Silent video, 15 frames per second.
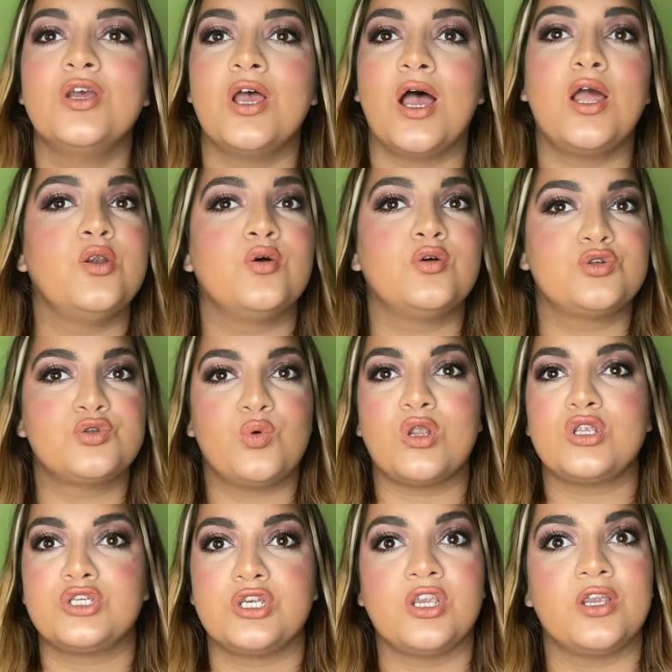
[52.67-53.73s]
I know
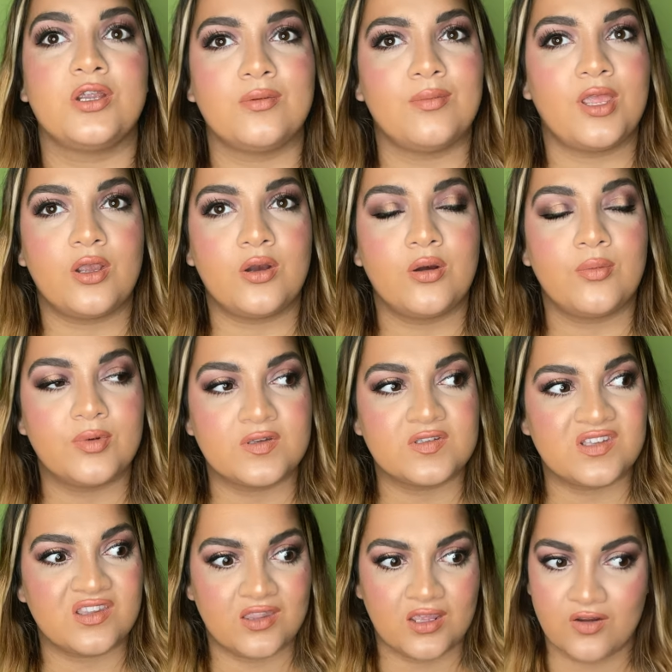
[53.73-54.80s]
swatching makeup is
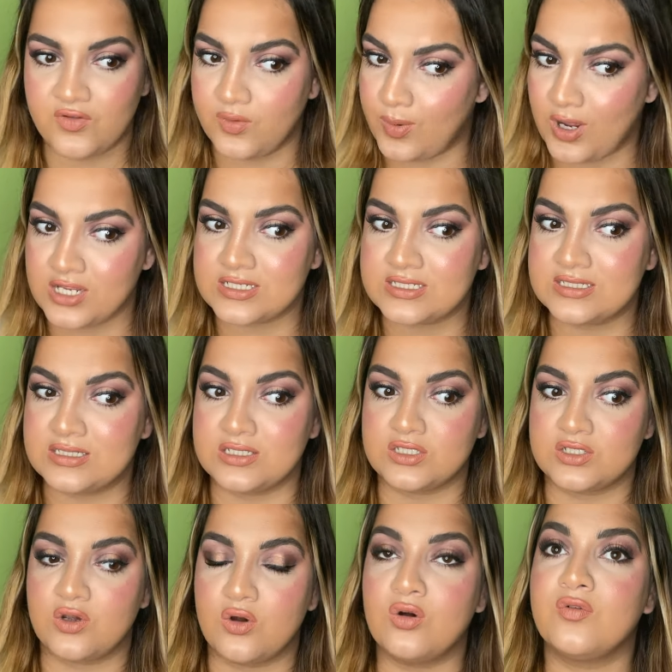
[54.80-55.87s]
a thing of the past since
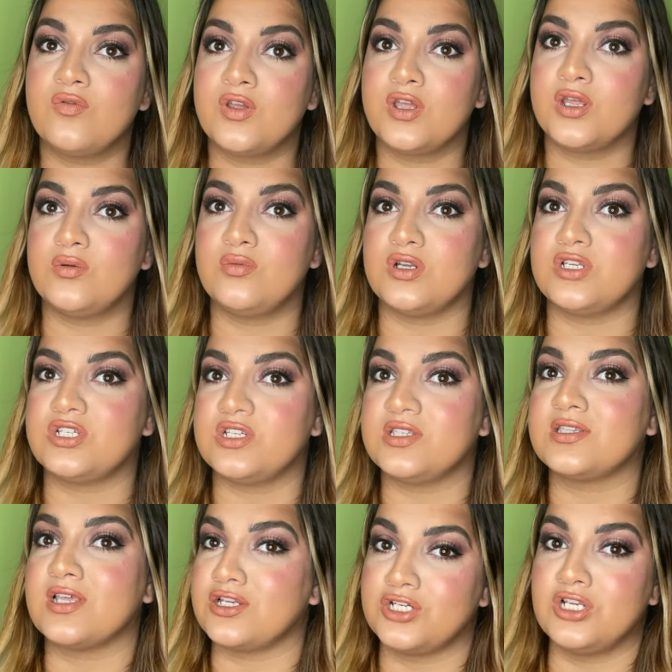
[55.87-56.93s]
COVID, which is
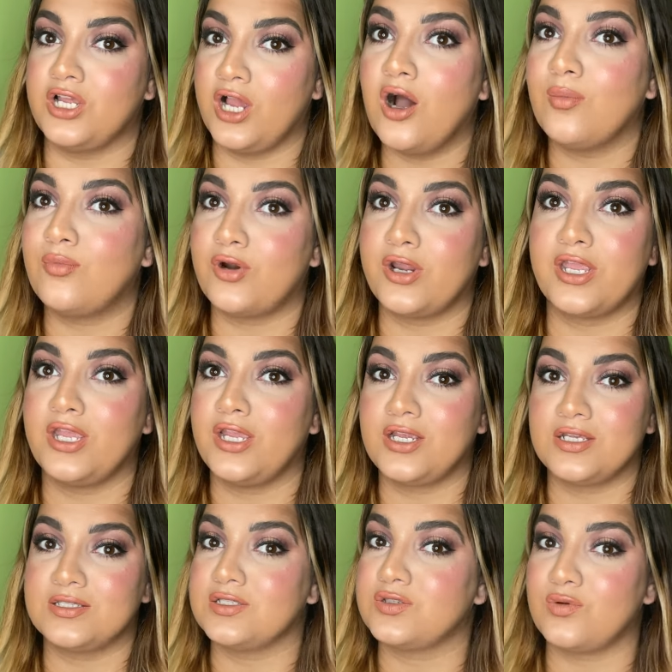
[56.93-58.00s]
actually heartbreaking
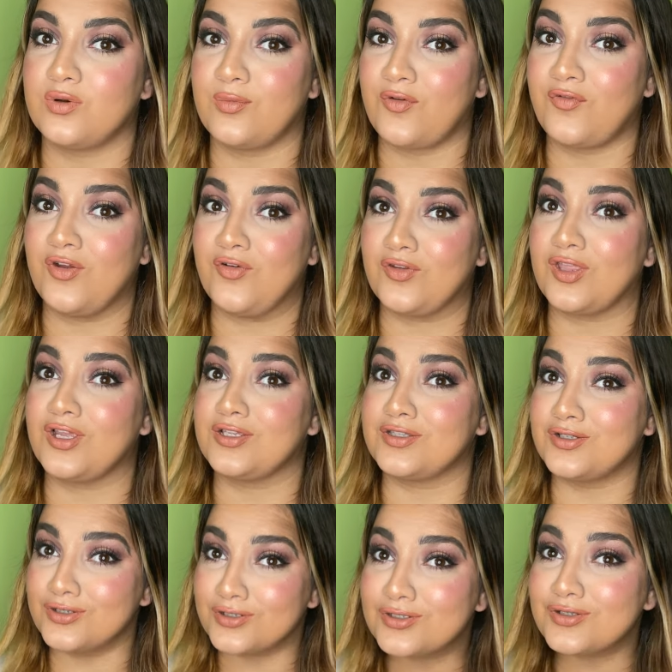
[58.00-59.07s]
because it's one of my favorite things
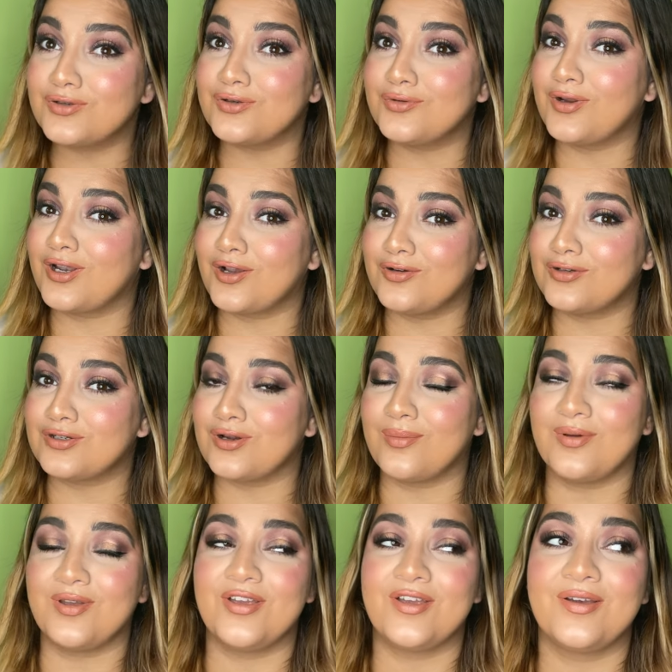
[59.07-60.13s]
to do when I go
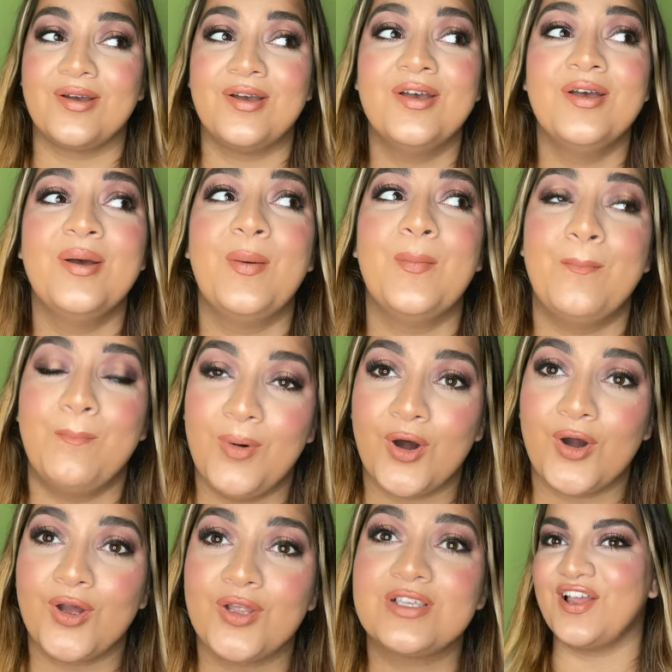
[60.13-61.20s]
shopping.
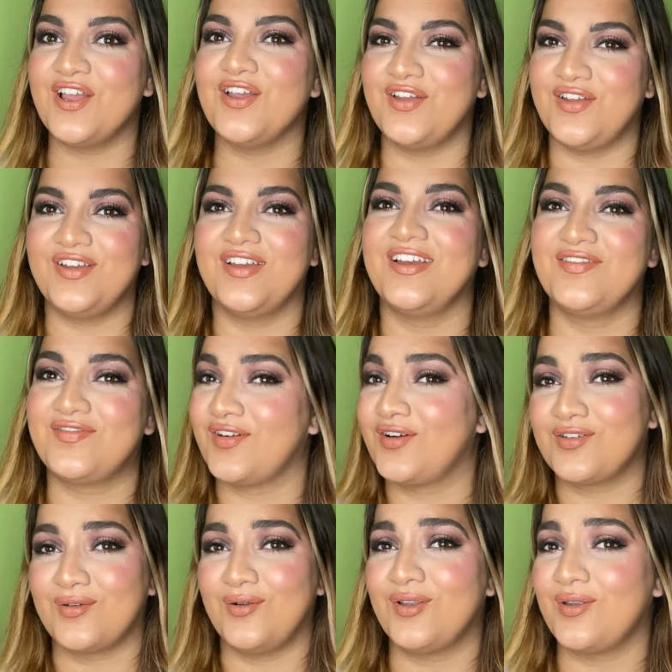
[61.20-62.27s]
But if you're
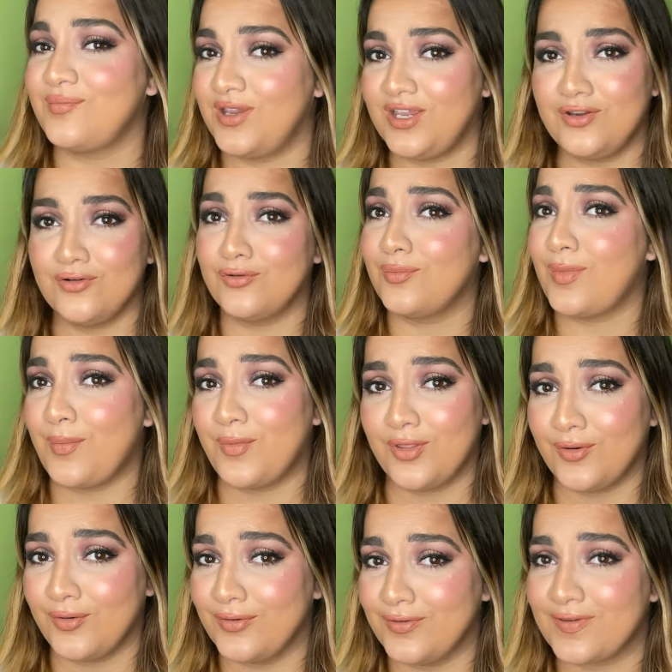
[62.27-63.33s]
as old as me, you'll remember
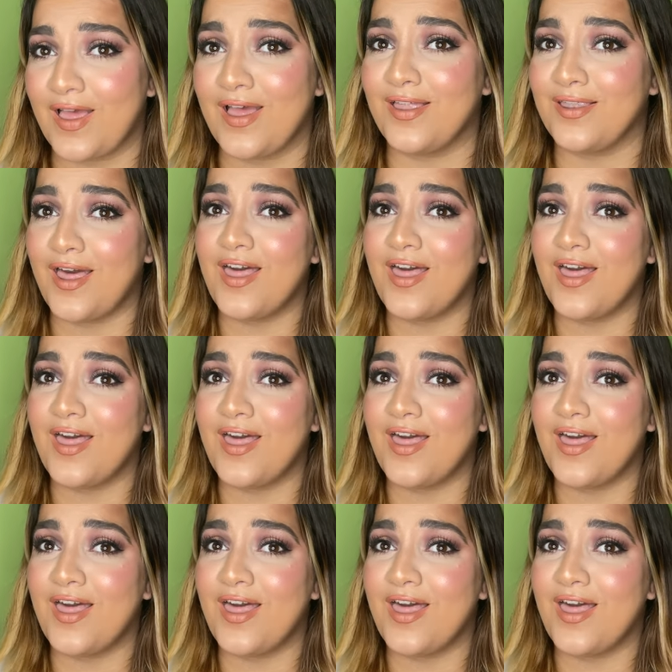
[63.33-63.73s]
those and uh,